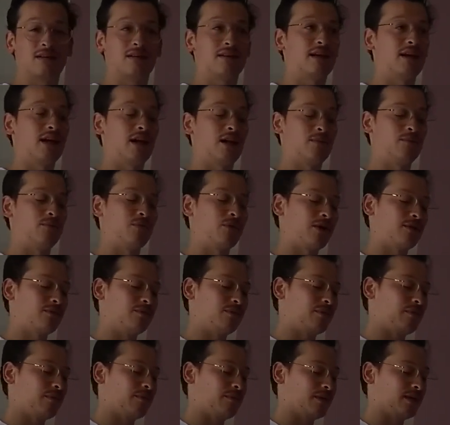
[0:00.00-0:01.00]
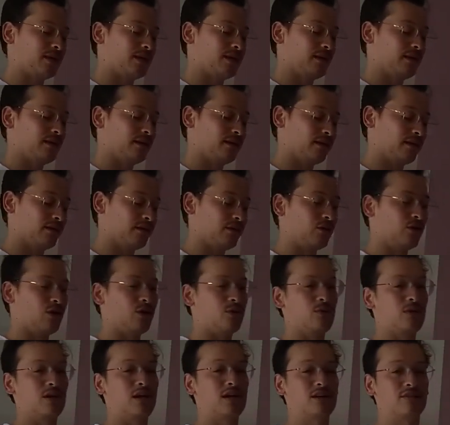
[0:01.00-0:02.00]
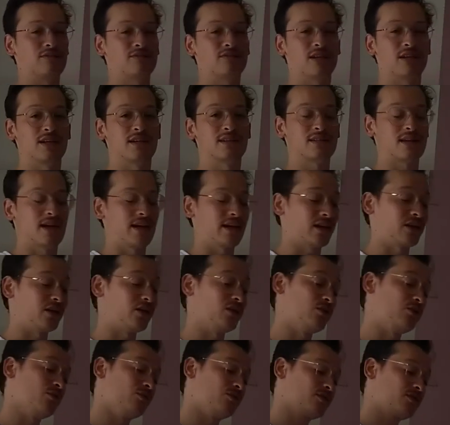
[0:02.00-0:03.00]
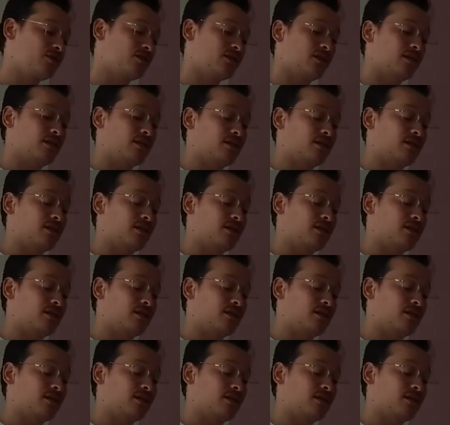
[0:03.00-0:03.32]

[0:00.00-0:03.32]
then I'll probably know a lot of things I can use